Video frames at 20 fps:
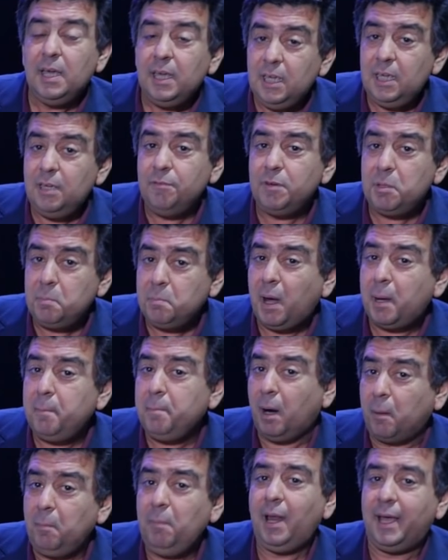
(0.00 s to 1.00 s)
Even my
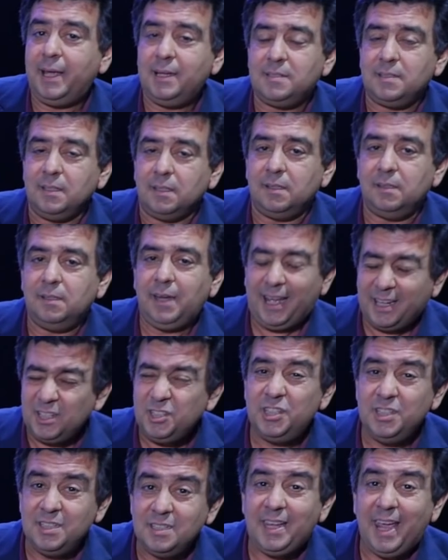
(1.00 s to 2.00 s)
mum likes it, and
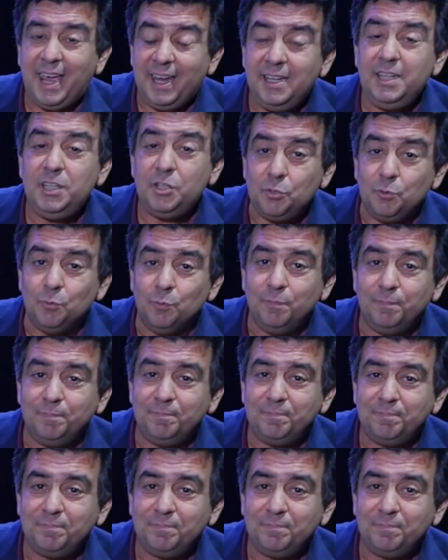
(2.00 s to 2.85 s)
she's 82.